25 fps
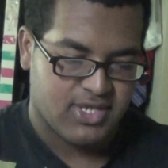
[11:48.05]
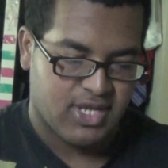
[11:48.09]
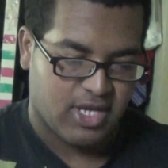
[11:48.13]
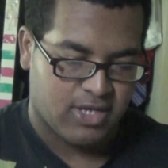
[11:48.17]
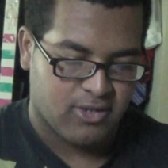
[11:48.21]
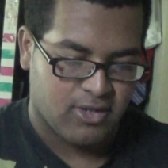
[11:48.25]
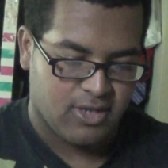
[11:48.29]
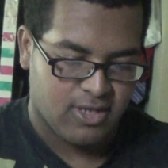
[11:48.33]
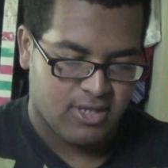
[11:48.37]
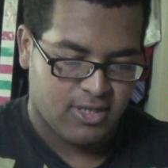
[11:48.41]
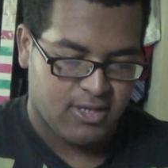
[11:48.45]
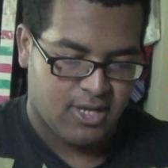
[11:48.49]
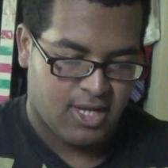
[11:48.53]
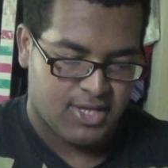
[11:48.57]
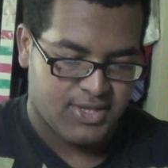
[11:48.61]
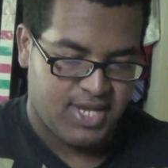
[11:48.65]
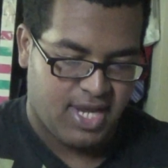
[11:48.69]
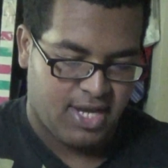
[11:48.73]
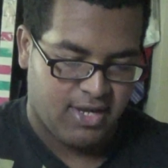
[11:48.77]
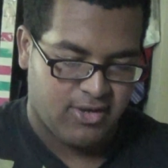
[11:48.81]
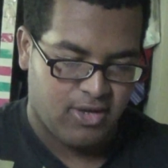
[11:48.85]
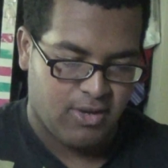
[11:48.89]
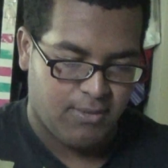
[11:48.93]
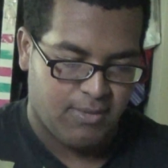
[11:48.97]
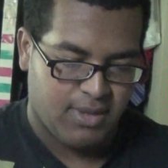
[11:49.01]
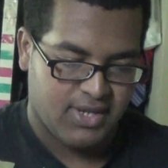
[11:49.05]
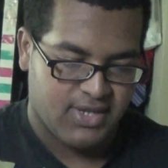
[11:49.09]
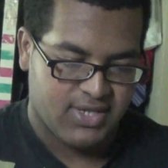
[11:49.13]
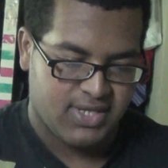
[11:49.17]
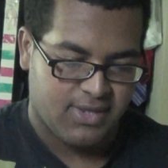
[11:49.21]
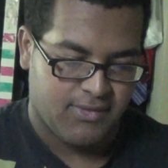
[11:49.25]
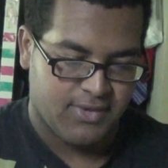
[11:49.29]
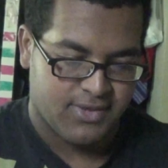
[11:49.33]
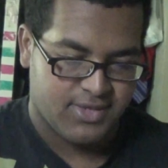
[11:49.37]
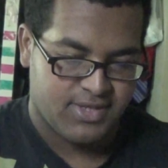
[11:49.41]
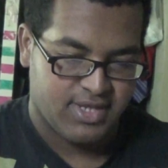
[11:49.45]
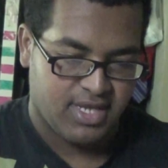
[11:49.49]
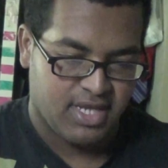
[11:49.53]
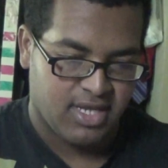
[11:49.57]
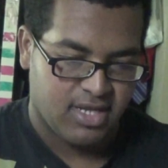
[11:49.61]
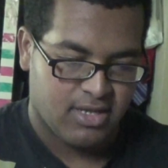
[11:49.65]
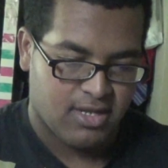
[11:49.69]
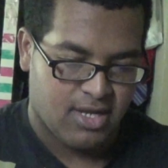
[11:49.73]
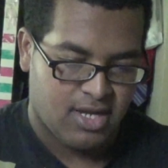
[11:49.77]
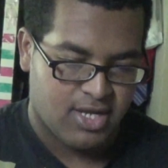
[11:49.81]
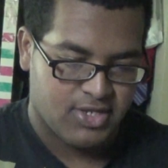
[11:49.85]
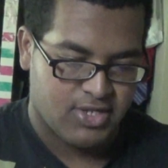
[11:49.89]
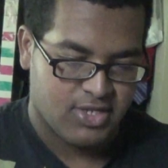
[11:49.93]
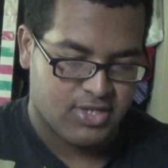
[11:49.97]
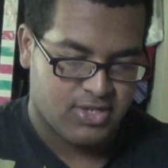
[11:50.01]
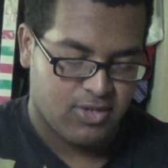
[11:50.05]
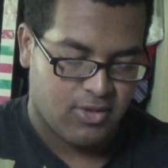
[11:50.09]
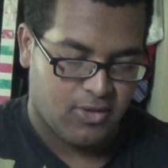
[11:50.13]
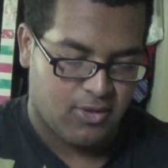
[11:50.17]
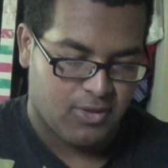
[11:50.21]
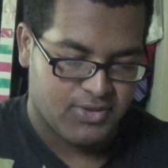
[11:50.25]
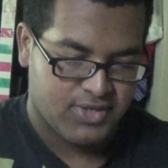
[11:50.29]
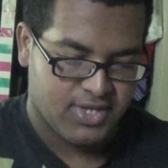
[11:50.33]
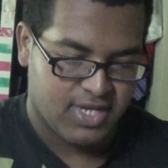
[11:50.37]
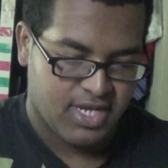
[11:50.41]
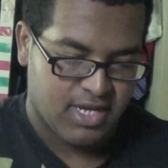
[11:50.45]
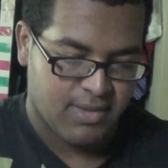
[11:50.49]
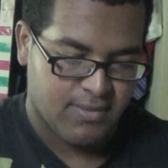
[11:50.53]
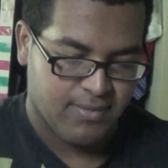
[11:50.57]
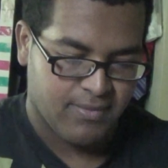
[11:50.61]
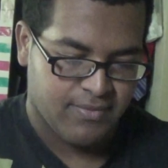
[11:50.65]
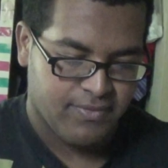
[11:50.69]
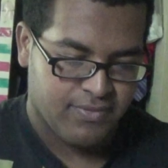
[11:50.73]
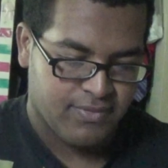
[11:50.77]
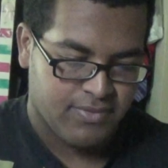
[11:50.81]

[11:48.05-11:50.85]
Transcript: "I couldn't contact you because I was unconscious the whole time."